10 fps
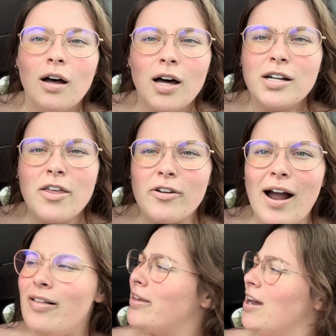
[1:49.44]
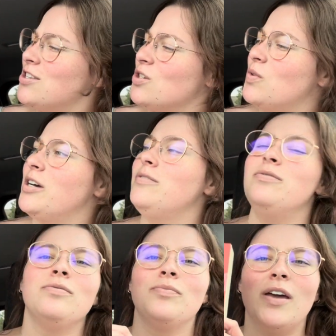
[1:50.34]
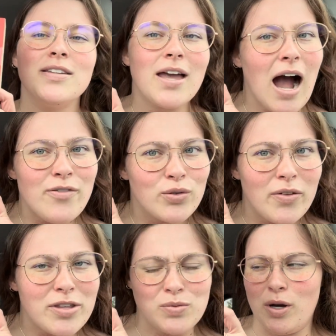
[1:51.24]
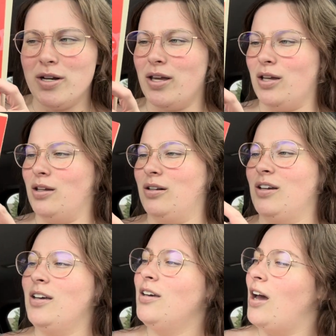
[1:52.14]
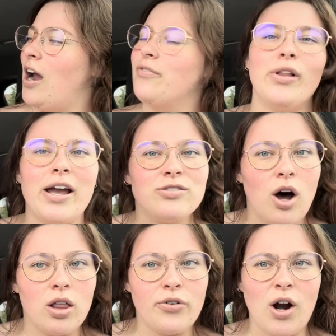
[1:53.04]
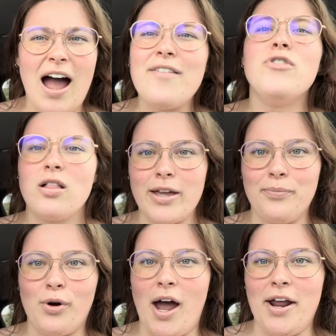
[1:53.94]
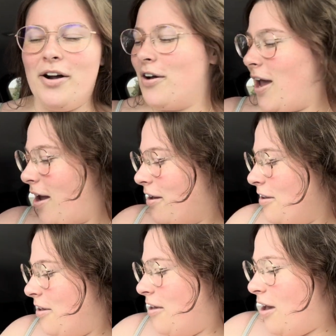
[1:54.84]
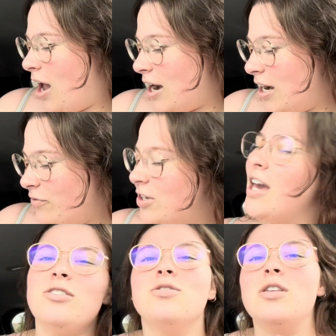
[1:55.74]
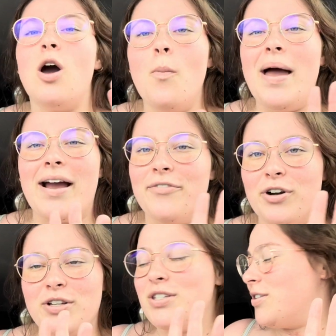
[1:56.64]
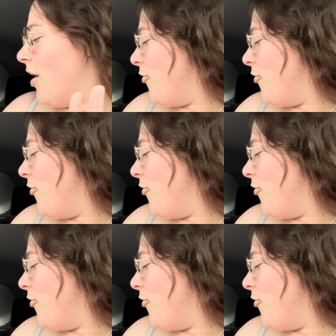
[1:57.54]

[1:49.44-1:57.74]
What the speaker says: Another Allie Hazelwood, because I haven't read this one, and I've liked all of her. I'm not like Bride, okay? I didn't even get to the Omegaverse stuff